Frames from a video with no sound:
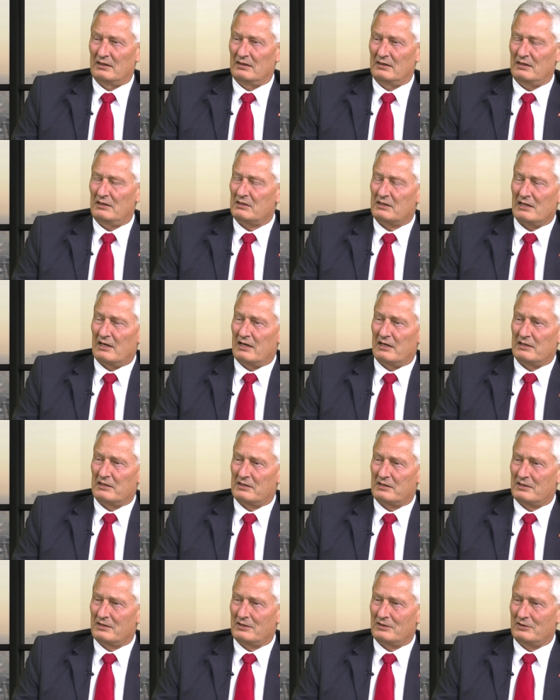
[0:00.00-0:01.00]
these
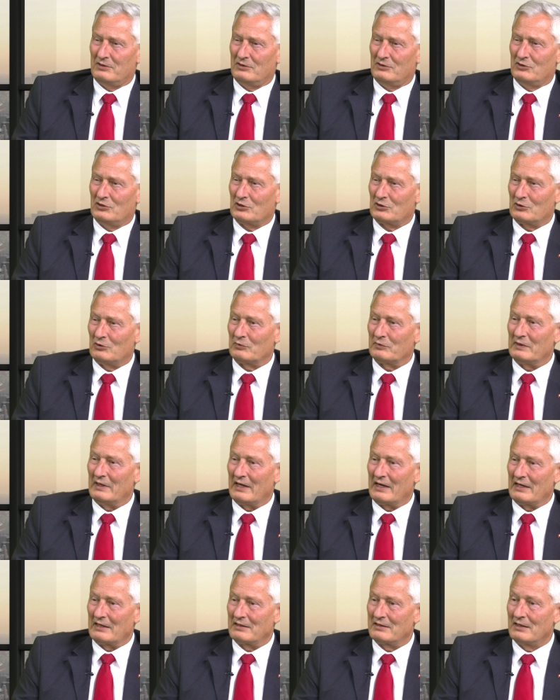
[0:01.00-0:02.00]
guys just don't
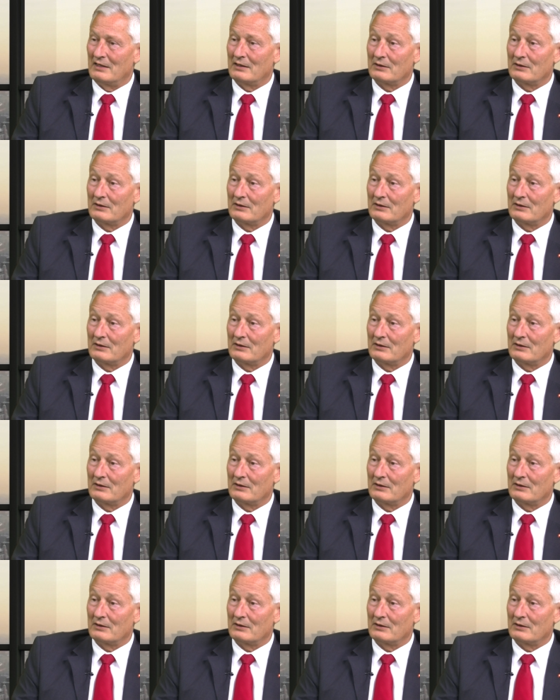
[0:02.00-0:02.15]
get it.